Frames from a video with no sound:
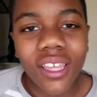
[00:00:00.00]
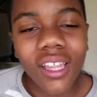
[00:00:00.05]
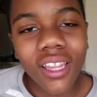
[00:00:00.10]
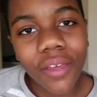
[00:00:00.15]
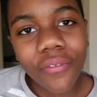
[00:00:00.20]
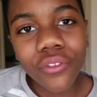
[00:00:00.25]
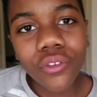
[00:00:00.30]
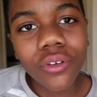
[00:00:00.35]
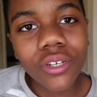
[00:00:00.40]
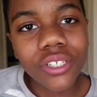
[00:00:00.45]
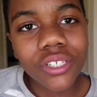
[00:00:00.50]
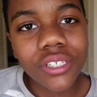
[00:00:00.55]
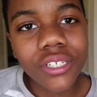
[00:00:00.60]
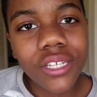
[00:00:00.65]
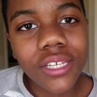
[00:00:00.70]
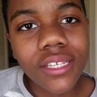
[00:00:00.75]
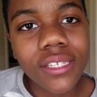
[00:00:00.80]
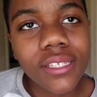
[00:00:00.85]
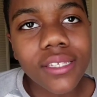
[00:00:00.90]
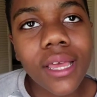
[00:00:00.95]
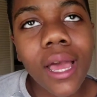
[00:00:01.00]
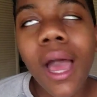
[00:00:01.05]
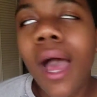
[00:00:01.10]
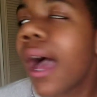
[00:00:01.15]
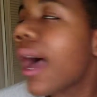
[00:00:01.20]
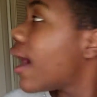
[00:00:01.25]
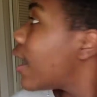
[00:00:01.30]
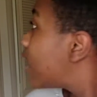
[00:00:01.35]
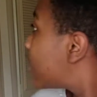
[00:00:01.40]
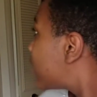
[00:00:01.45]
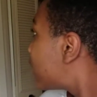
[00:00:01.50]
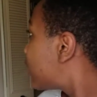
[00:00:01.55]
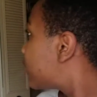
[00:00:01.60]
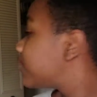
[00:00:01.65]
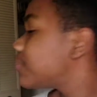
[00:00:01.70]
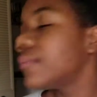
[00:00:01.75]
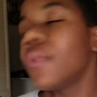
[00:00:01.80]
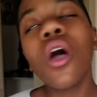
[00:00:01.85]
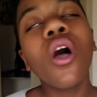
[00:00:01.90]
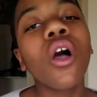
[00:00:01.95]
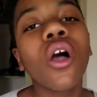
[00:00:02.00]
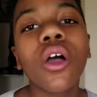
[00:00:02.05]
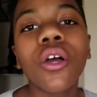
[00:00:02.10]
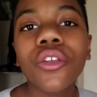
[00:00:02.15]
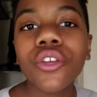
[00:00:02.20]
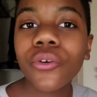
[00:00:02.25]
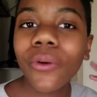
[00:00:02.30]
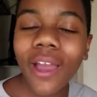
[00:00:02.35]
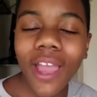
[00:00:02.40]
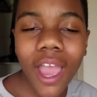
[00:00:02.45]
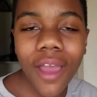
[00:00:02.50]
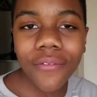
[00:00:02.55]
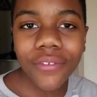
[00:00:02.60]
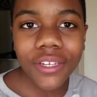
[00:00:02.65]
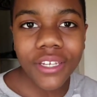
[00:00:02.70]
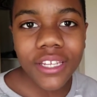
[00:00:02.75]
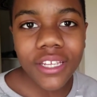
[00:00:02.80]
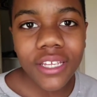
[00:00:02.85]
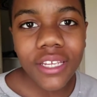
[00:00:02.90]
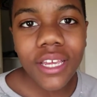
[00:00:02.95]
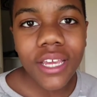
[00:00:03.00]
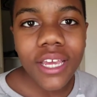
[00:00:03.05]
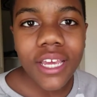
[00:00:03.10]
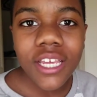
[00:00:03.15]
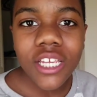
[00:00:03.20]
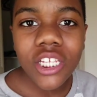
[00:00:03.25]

The eleventh question is, um, do I have any